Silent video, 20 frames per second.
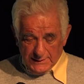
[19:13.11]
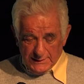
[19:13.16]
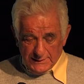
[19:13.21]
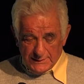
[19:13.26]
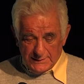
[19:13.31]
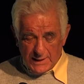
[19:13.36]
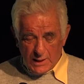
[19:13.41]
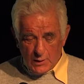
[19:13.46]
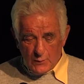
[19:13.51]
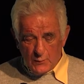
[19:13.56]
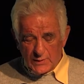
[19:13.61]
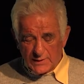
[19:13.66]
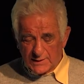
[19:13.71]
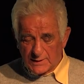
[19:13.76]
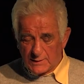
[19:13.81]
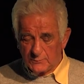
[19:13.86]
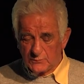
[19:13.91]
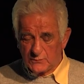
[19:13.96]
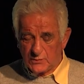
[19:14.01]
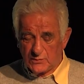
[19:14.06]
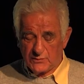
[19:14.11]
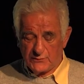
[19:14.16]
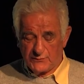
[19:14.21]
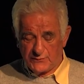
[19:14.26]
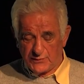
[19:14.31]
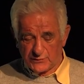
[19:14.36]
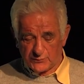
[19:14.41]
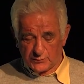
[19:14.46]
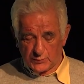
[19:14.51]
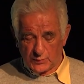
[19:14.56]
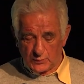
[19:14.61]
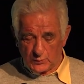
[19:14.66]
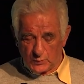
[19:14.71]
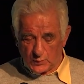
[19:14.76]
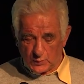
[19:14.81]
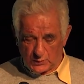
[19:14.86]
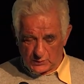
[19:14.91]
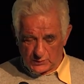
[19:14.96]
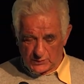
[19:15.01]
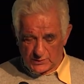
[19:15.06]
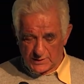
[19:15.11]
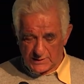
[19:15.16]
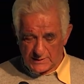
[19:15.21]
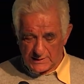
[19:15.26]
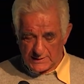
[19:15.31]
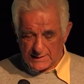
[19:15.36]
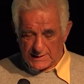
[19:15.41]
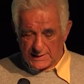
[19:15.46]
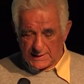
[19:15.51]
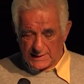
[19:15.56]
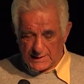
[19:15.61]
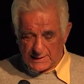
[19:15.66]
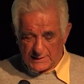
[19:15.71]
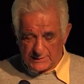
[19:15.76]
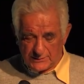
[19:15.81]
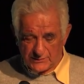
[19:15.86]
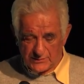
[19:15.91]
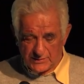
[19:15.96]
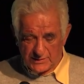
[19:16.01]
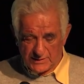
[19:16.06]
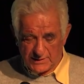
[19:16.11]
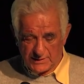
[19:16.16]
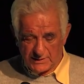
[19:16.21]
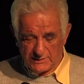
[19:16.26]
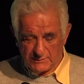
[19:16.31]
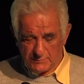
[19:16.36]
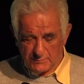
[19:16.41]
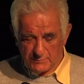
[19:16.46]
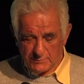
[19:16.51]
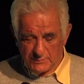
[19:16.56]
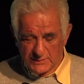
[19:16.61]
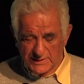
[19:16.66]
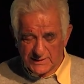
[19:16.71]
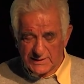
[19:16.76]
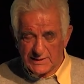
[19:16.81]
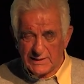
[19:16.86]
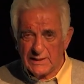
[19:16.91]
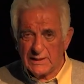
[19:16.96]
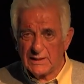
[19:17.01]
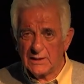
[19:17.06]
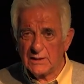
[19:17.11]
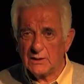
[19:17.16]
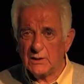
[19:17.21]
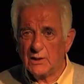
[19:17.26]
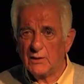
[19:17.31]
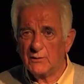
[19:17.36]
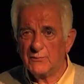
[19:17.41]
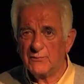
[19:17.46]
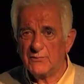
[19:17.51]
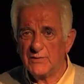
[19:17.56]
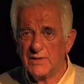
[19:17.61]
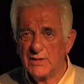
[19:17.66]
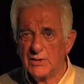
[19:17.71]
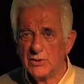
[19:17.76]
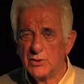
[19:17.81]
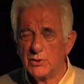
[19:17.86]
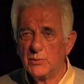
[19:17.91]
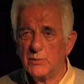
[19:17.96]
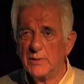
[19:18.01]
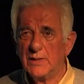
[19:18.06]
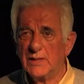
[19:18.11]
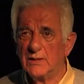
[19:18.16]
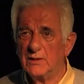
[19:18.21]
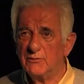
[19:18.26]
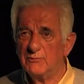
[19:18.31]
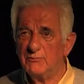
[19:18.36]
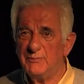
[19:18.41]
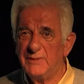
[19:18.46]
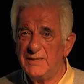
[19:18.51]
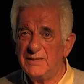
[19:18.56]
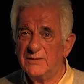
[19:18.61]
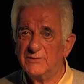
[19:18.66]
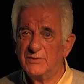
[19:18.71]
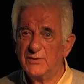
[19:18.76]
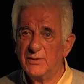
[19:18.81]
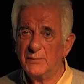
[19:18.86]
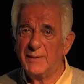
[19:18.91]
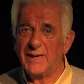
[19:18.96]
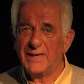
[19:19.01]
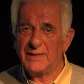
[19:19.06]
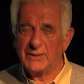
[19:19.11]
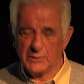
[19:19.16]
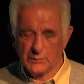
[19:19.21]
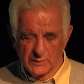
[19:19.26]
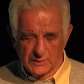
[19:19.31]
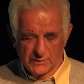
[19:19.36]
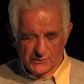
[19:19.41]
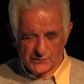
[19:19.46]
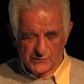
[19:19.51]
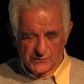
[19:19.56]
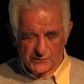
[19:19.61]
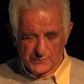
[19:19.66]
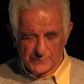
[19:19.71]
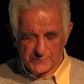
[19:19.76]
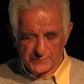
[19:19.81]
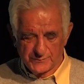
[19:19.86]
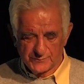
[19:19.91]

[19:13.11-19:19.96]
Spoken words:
Now we come to the First World War and the beginning of the issuing of military manuals.